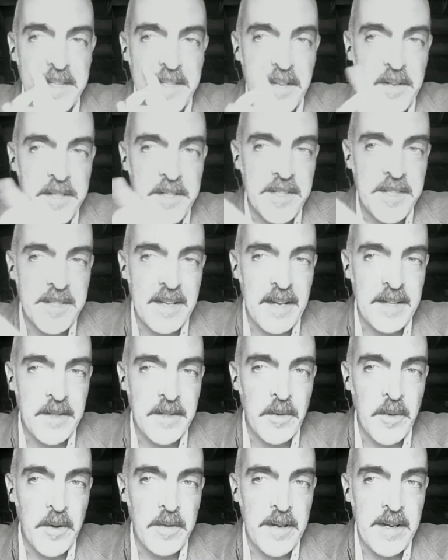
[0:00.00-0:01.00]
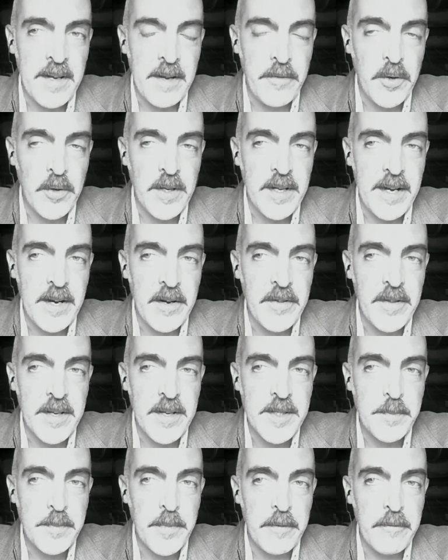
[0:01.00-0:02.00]
sorry, just, I don't know if you can hear
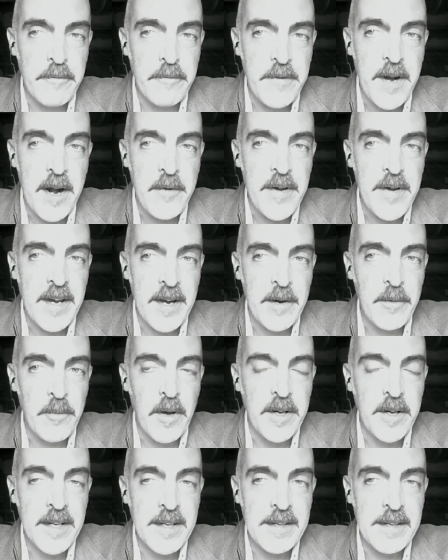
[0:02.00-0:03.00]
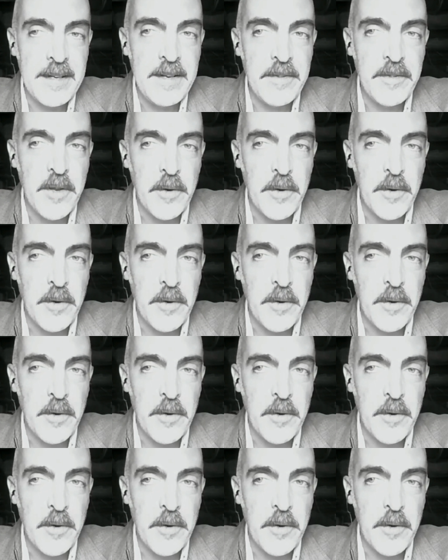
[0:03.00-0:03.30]
this, but very ironically,